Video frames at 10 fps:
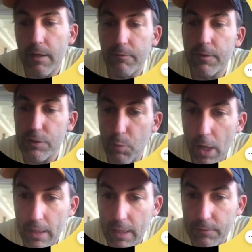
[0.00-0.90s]
Fish and
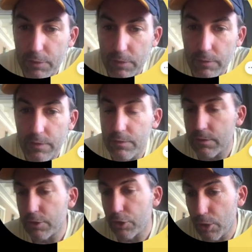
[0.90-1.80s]
Wildlife Service
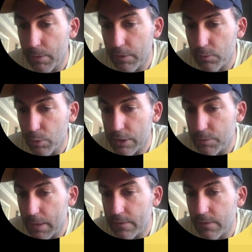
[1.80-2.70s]
determines which
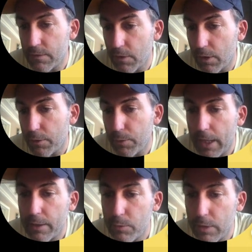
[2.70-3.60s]
species are
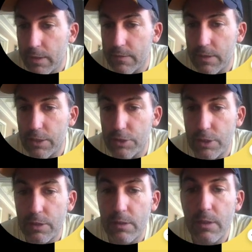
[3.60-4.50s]
threatened with
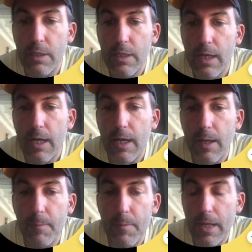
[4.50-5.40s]
extinction
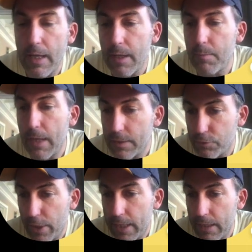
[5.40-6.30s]
and makes
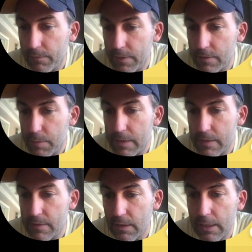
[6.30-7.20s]
trading of these
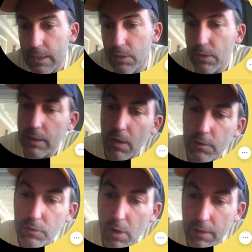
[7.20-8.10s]
species illegal, and
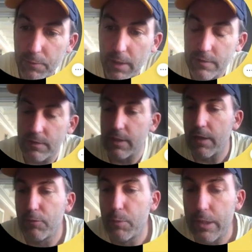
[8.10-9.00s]
also authorizes the
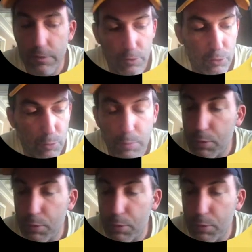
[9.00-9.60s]
government to